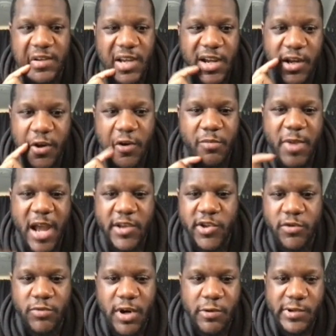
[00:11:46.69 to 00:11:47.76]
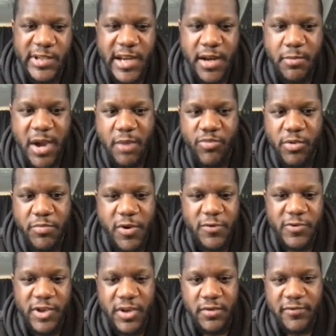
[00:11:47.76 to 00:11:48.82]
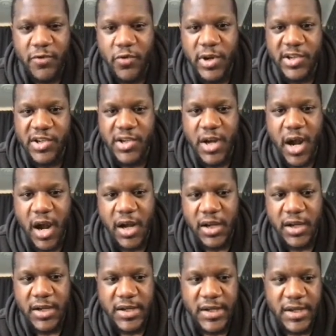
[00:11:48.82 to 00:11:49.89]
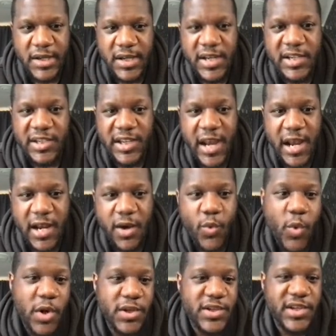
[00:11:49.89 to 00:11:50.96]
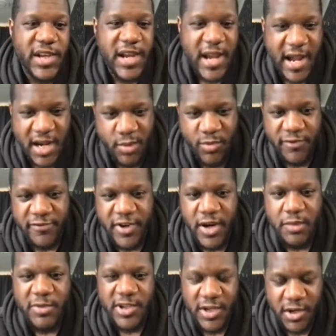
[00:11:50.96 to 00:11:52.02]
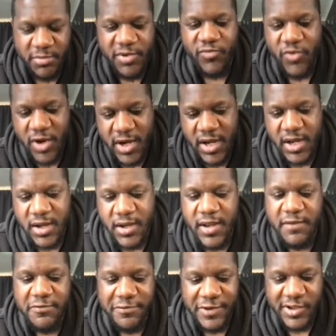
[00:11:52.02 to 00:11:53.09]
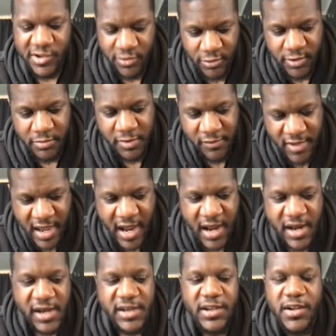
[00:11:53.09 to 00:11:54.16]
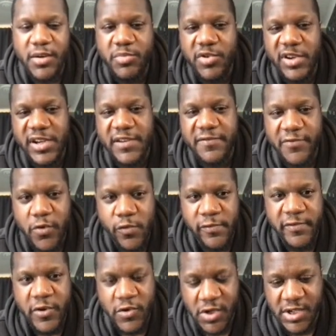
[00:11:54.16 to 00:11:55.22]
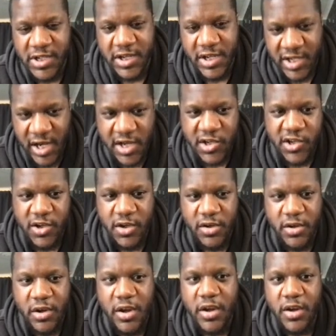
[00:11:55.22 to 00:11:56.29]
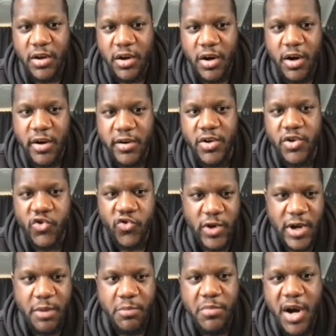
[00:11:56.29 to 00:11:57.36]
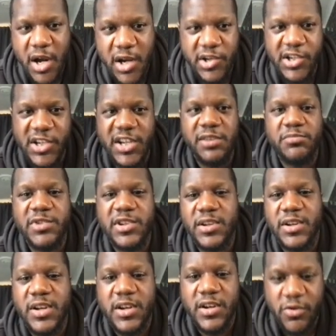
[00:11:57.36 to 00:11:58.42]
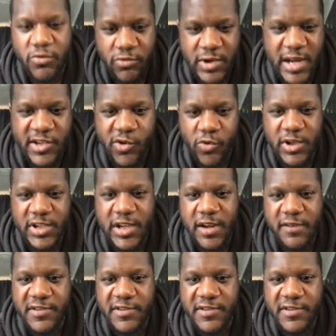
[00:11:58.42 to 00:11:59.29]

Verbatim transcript: And going back to what I was saying about promotion, Forex Shark is saying that once the animal farm is up and running and everything's sorted with that, he's going to put his full focus and attention on drip partnerships, all that sort of stuff.